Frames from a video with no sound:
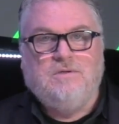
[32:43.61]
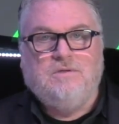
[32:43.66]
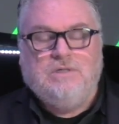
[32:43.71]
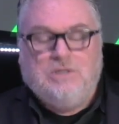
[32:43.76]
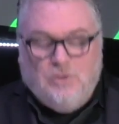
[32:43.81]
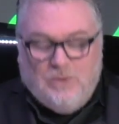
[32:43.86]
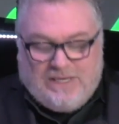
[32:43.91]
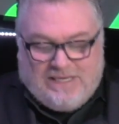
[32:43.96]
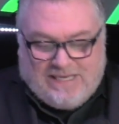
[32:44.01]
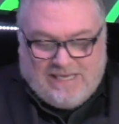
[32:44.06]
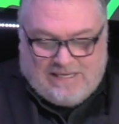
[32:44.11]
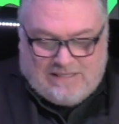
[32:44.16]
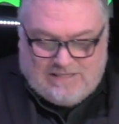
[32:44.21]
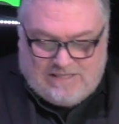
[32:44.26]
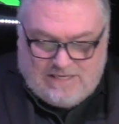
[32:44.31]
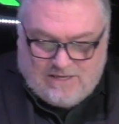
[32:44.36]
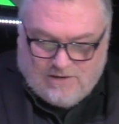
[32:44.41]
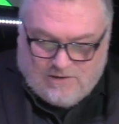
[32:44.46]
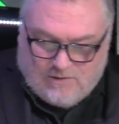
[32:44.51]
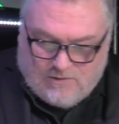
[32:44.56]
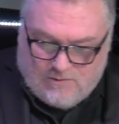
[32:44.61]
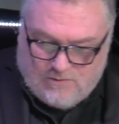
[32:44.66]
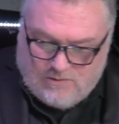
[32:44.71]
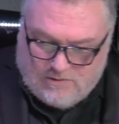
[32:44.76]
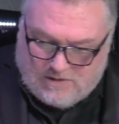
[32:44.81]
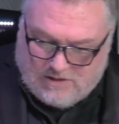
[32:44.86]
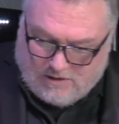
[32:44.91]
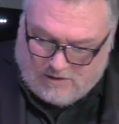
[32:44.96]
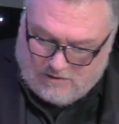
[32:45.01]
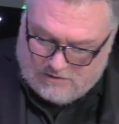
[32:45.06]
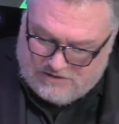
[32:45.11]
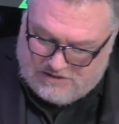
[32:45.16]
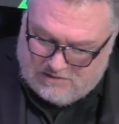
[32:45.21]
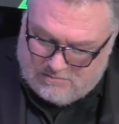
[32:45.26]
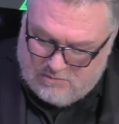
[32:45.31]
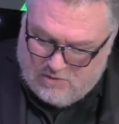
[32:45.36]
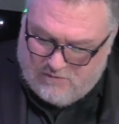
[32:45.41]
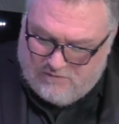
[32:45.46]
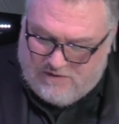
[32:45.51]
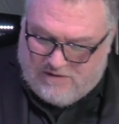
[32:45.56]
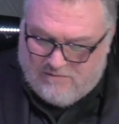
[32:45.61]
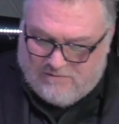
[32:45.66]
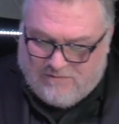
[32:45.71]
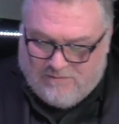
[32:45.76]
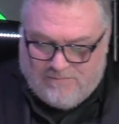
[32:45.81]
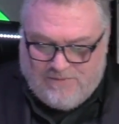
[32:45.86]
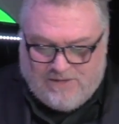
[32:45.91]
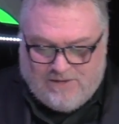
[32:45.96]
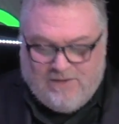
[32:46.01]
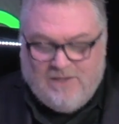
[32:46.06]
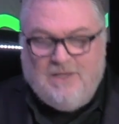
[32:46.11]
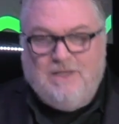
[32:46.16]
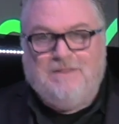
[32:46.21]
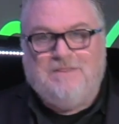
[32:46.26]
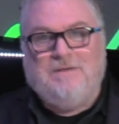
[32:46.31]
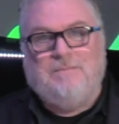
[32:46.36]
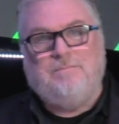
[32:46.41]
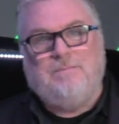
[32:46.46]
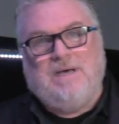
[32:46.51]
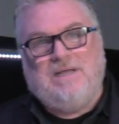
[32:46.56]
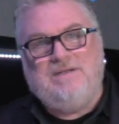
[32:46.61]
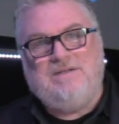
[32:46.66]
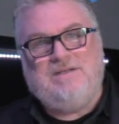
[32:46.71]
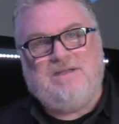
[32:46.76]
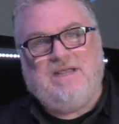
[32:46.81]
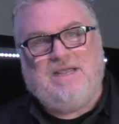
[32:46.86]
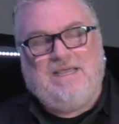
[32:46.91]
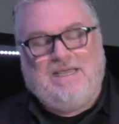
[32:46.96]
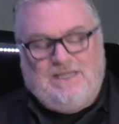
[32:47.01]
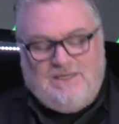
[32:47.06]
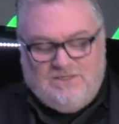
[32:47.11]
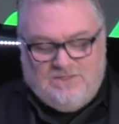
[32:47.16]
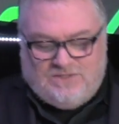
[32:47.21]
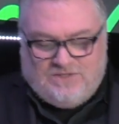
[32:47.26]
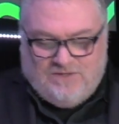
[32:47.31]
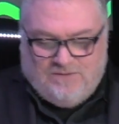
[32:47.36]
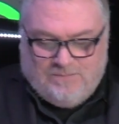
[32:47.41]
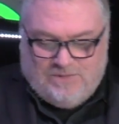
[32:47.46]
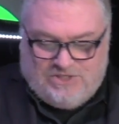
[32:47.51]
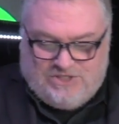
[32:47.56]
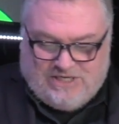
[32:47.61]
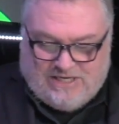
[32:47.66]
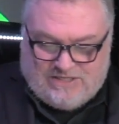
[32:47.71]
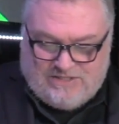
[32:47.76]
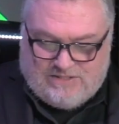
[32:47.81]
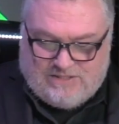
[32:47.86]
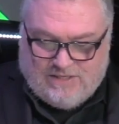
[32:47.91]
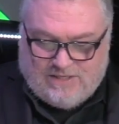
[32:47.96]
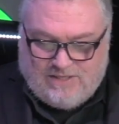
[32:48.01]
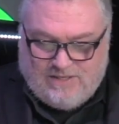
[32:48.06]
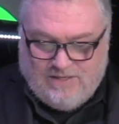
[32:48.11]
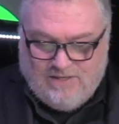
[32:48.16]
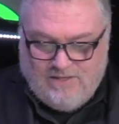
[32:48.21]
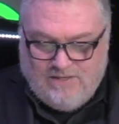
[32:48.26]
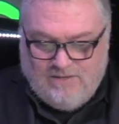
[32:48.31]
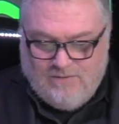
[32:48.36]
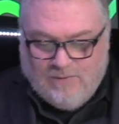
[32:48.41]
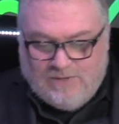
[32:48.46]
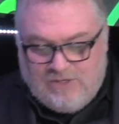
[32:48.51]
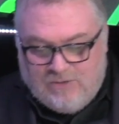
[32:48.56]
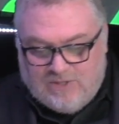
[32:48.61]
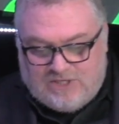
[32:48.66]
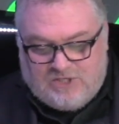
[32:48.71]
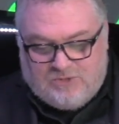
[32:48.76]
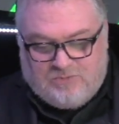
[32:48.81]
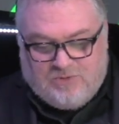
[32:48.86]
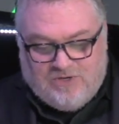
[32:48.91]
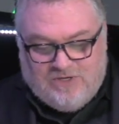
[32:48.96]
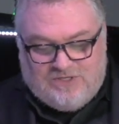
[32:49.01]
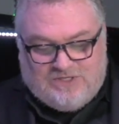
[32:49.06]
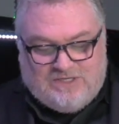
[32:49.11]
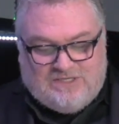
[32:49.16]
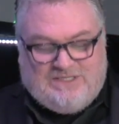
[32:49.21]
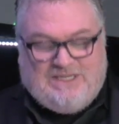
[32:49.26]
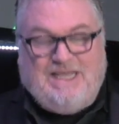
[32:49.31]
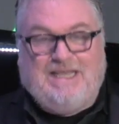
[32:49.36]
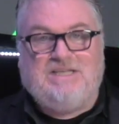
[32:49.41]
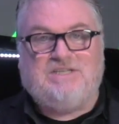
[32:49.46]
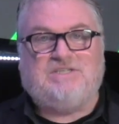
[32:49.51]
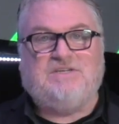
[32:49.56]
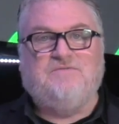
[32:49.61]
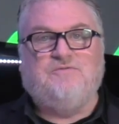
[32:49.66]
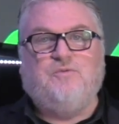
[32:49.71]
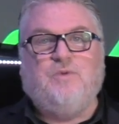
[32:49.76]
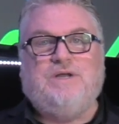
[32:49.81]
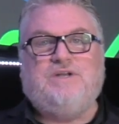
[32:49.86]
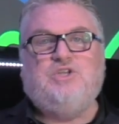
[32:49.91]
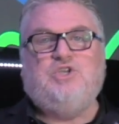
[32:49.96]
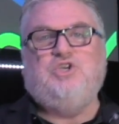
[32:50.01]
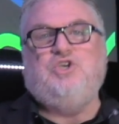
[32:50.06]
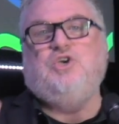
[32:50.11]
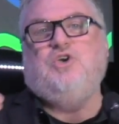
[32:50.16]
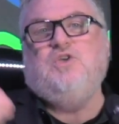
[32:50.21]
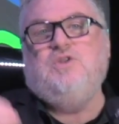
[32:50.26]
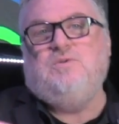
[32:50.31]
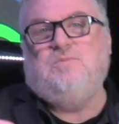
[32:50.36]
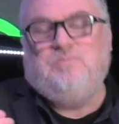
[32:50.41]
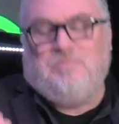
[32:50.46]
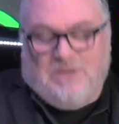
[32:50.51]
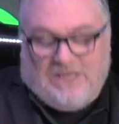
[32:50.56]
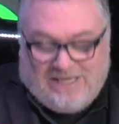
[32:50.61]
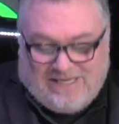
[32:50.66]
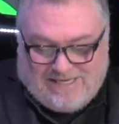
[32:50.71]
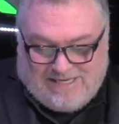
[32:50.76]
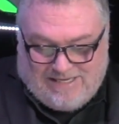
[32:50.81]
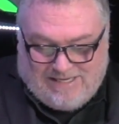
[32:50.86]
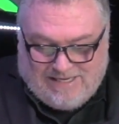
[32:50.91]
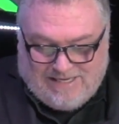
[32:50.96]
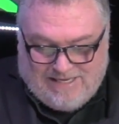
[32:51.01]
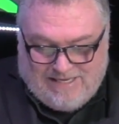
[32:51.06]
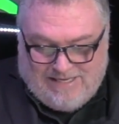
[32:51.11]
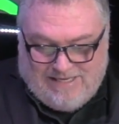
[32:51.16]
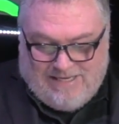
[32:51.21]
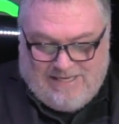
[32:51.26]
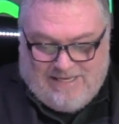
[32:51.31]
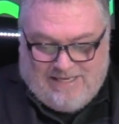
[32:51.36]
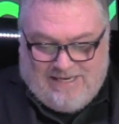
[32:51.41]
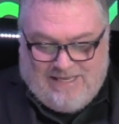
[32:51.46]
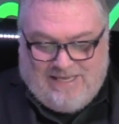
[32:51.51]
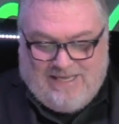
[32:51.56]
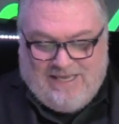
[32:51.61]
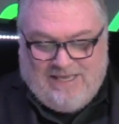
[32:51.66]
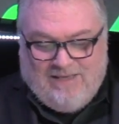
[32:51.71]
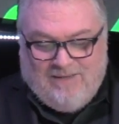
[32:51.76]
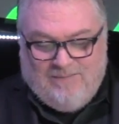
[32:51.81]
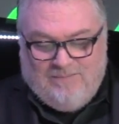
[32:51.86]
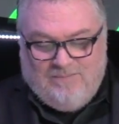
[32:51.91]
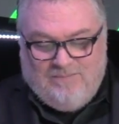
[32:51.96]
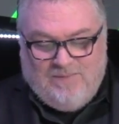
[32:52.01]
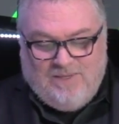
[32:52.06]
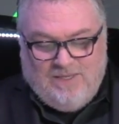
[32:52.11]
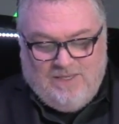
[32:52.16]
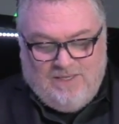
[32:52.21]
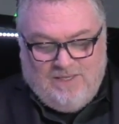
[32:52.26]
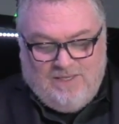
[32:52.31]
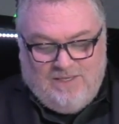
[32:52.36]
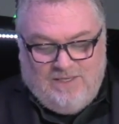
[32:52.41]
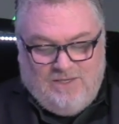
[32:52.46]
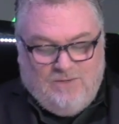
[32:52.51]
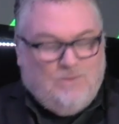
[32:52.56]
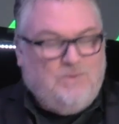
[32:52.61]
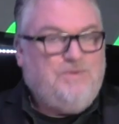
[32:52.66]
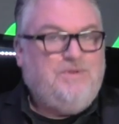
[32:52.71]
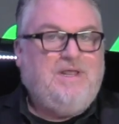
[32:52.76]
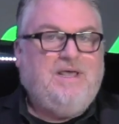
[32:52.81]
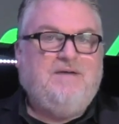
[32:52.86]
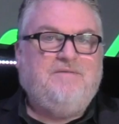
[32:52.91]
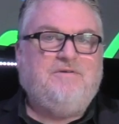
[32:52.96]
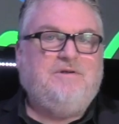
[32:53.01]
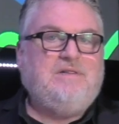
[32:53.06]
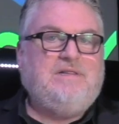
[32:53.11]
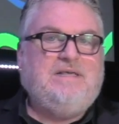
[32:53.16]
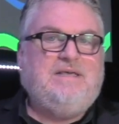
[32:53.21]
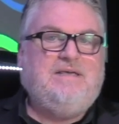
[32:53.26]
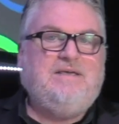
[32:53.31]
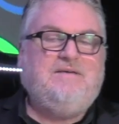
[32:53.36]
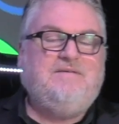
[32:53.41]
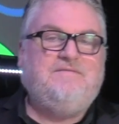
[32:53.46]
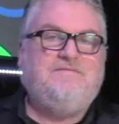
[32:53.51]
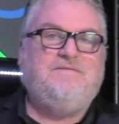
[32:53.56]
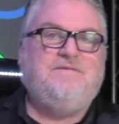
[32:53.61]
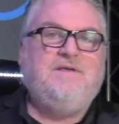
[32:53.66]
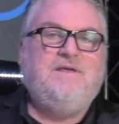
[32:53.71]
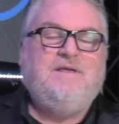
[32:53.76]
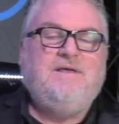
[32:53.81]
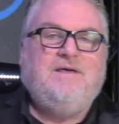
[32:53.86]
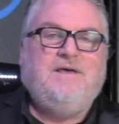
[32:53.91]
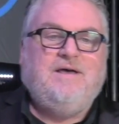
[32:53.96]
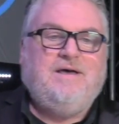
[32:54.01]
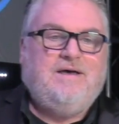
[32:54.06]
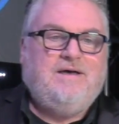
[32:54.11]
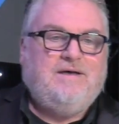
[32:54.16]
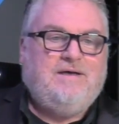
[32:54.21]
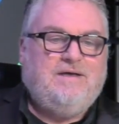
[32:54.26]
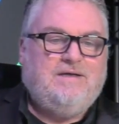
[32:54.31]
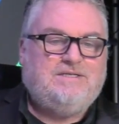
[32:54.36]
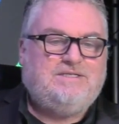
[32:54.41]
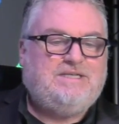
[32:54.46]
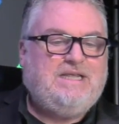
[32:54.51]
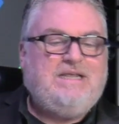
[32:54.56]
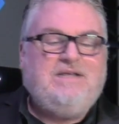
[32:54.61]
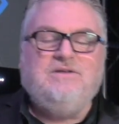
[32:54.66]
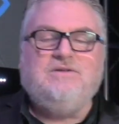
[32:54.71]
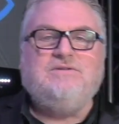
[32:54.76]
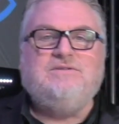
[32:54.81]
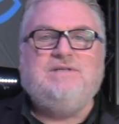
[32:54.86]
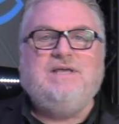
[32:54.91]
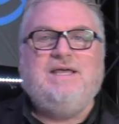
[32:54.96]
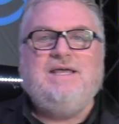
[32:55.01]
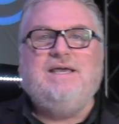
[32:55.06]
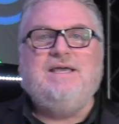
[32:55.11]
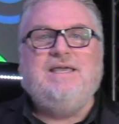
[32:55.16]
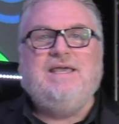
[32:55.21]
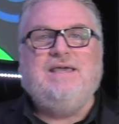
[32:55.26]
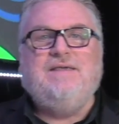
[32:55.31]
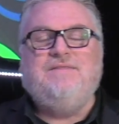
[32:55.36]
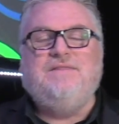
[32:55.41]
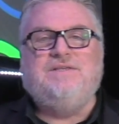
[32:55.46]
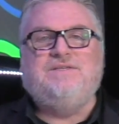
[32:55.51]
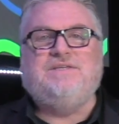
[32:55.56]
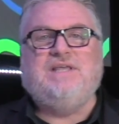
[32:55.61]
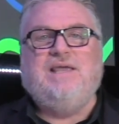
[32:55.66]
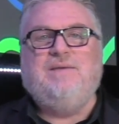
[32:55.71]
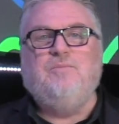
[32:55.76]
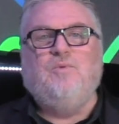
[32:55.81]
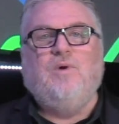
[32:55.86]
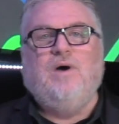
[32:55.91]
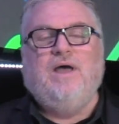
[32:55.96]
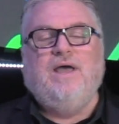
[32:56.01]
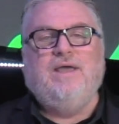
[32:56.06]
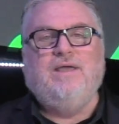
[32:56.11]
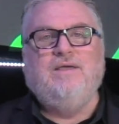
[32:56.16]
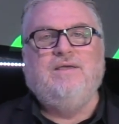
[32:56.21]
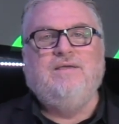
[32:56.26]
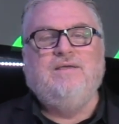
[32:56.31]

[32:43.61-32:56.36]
Louis Giglio calls it moving from the mundane to the majestic. When you experience a taste of what could be in him, you will never live a single day again the same way.